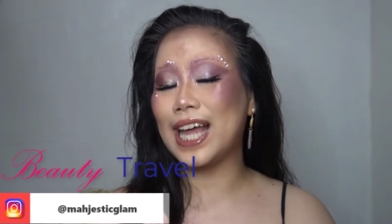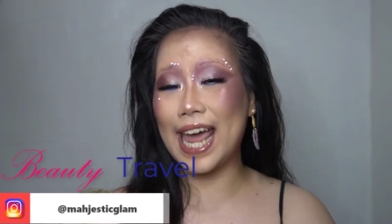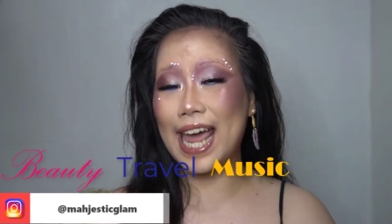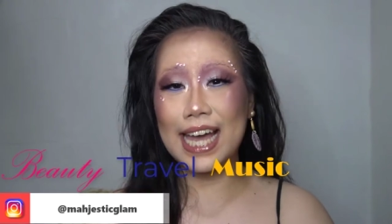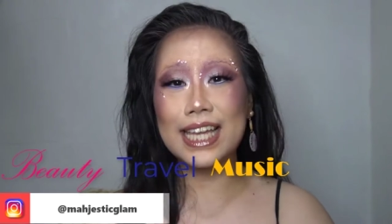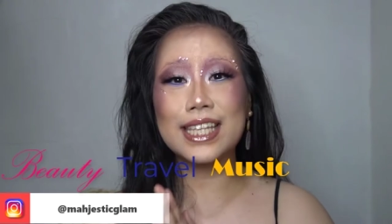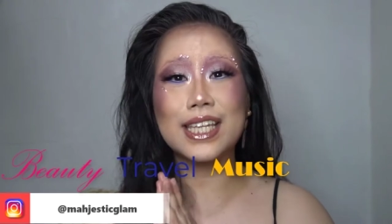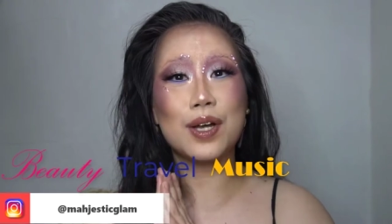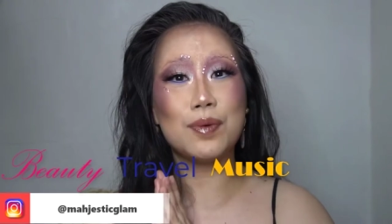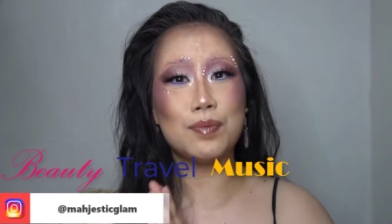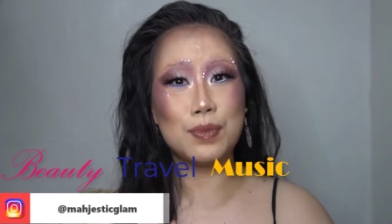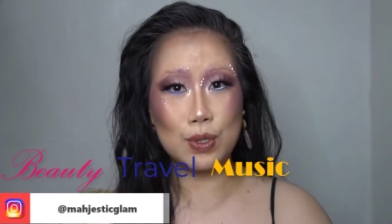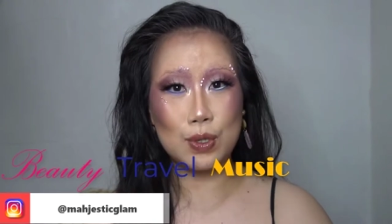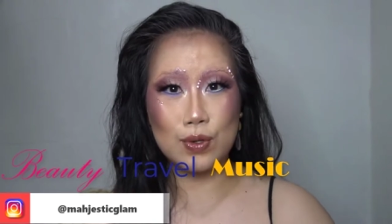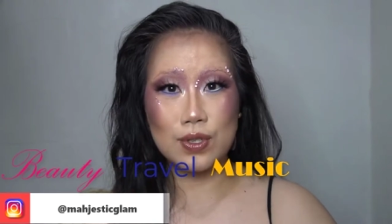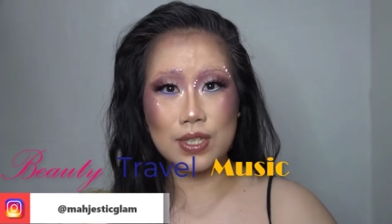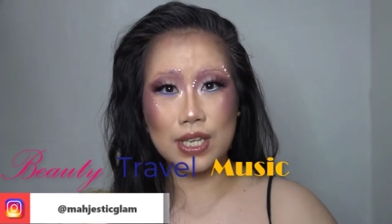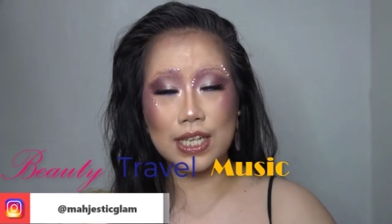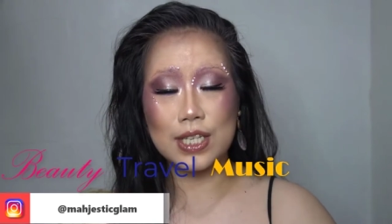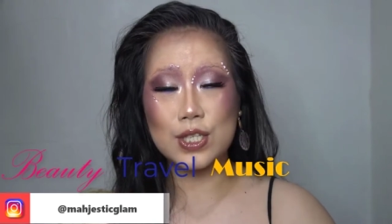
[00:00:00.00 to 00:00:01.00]
and
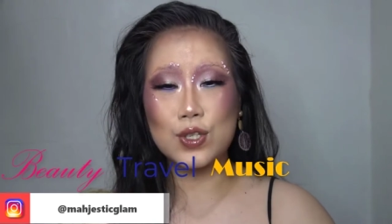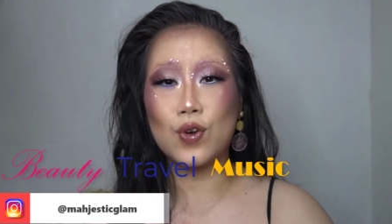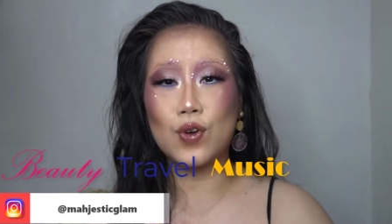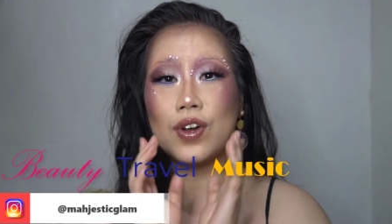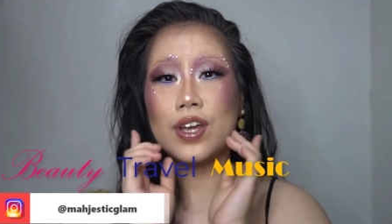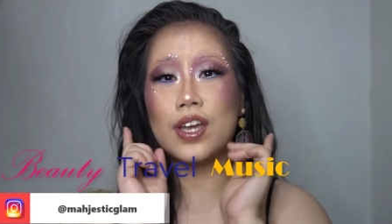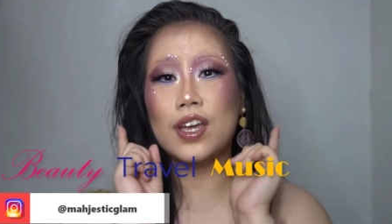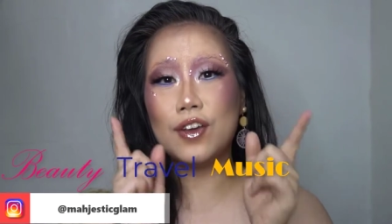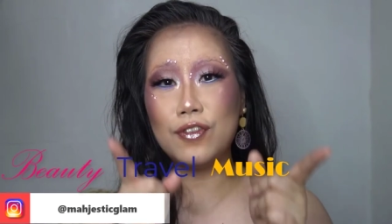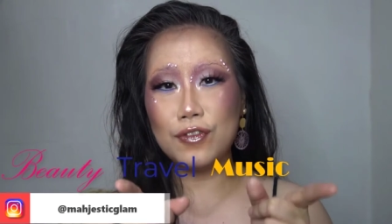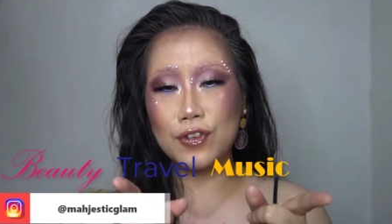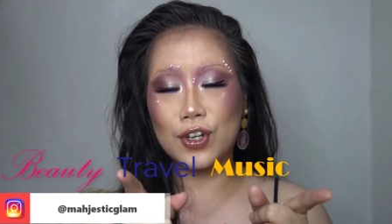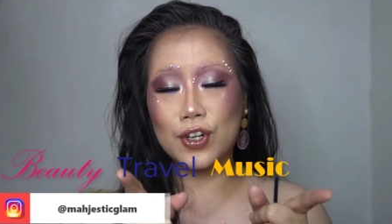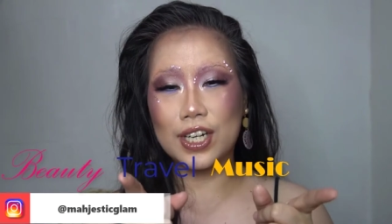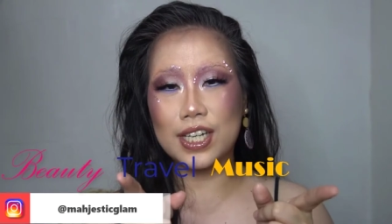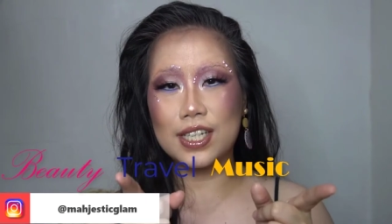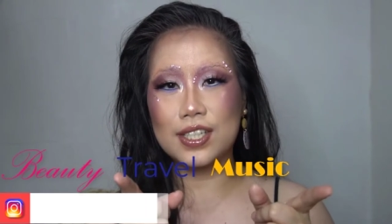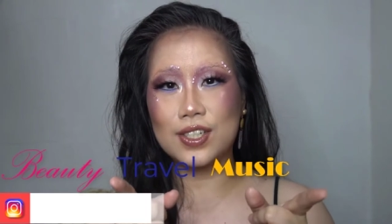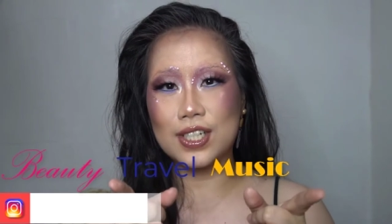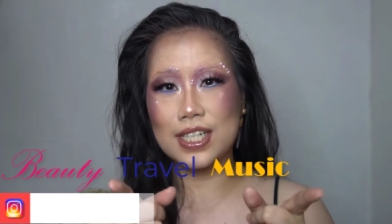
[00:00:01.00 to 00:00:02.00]
music. So if you're
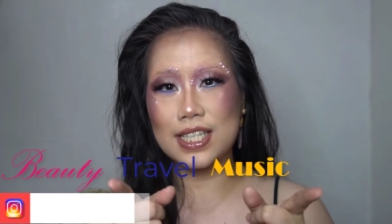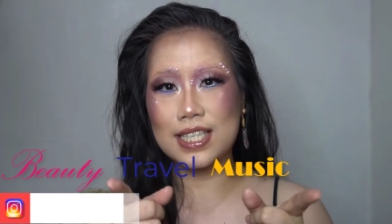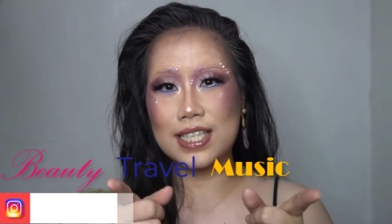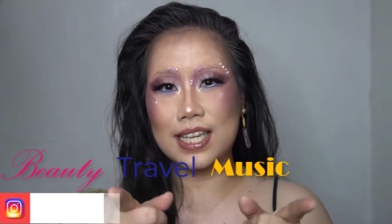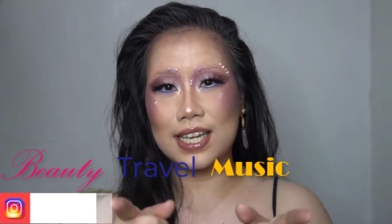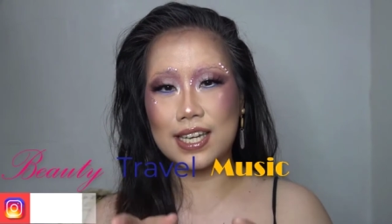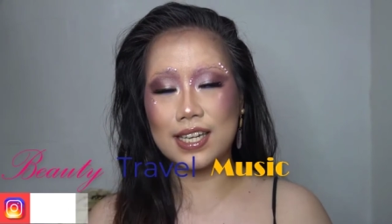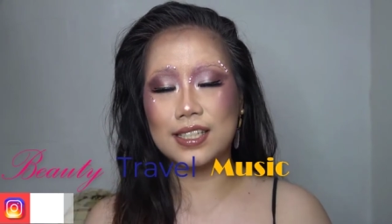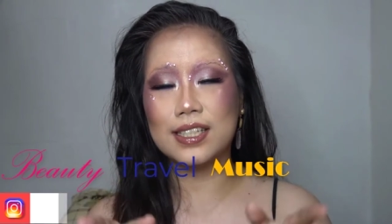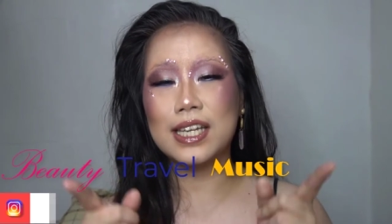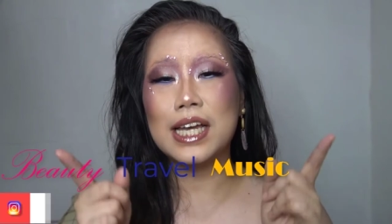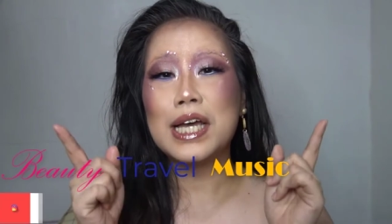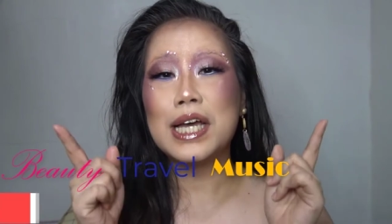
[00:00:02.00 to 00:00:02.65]
interested,